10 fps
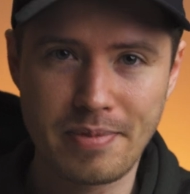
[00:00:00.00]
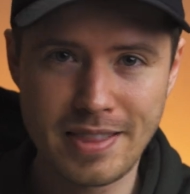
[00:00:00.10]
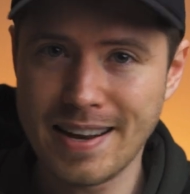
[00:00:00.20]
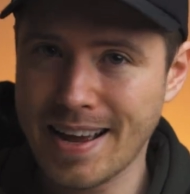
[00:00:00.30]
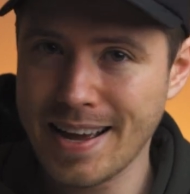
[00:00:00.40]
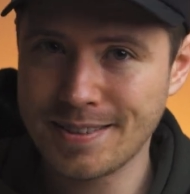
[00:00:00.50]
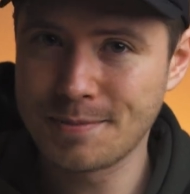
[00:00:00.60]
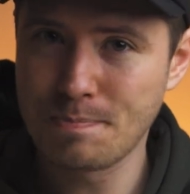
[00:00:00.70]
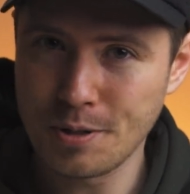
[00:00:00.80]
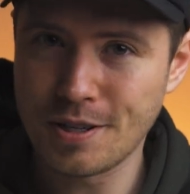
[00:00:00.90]
that I had to
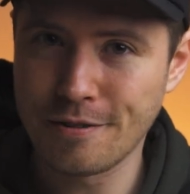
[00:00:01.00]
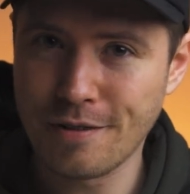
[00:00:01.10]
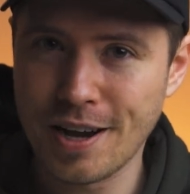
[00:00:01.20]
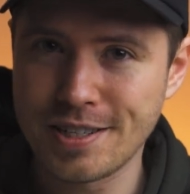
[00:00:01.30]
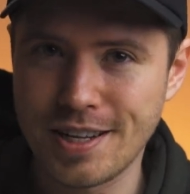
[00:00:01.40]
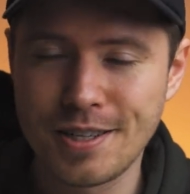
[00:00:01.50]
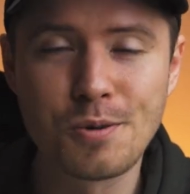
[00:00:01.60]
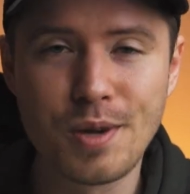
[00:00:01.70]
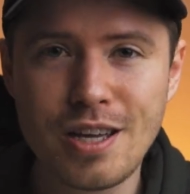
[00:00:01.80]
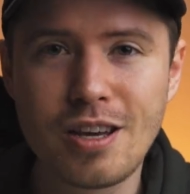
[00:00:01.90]
put the device
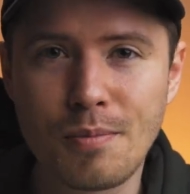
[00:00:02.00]
into eco